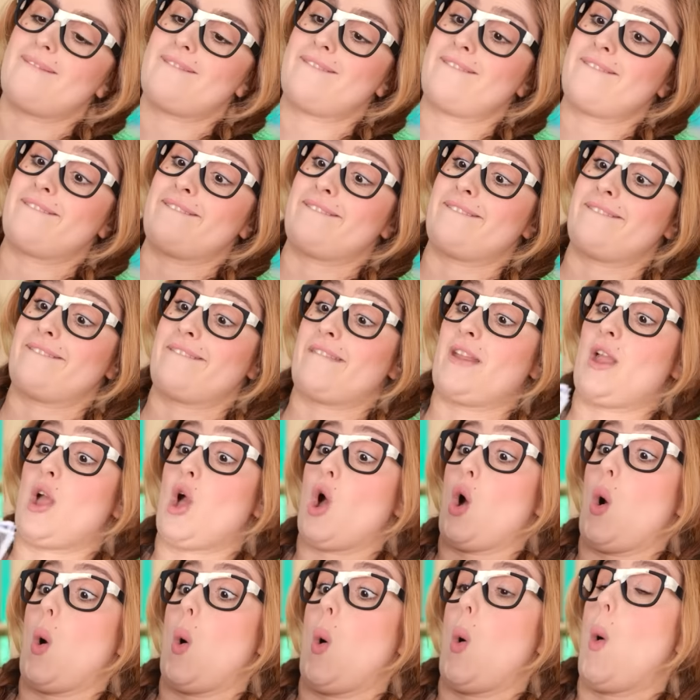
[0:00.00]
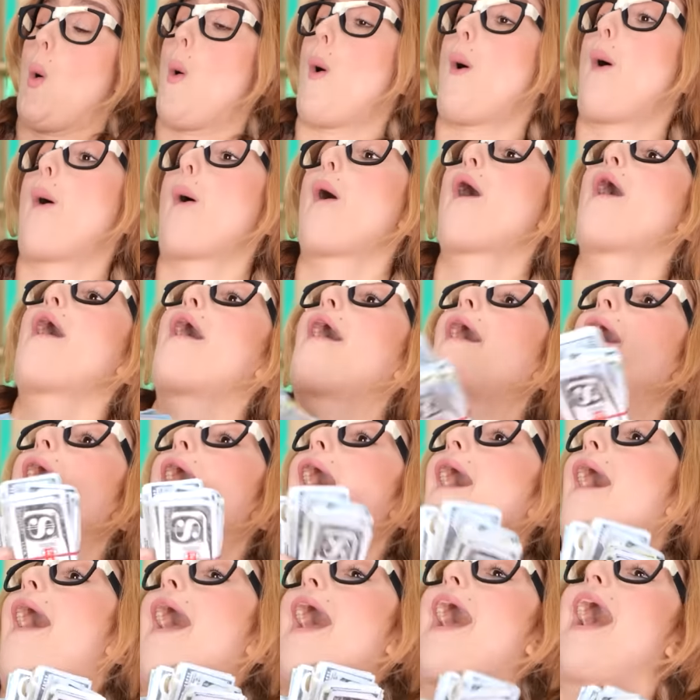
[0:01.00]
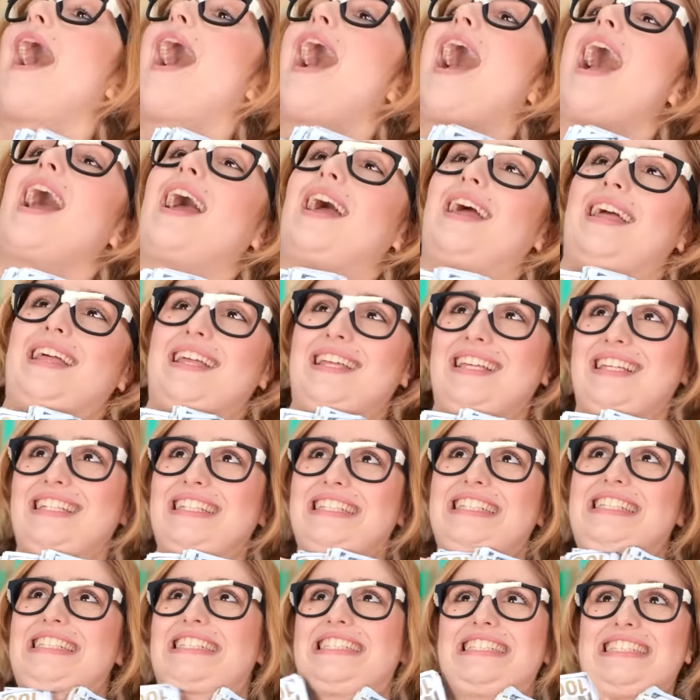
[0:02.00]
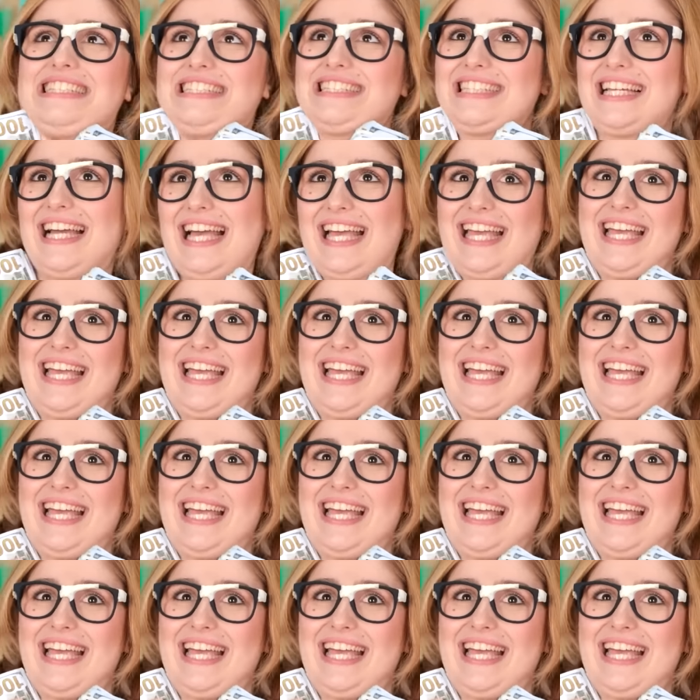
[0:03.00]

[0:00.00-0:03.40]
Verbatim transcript: I'm rich! I'm gonna buy so much pizza.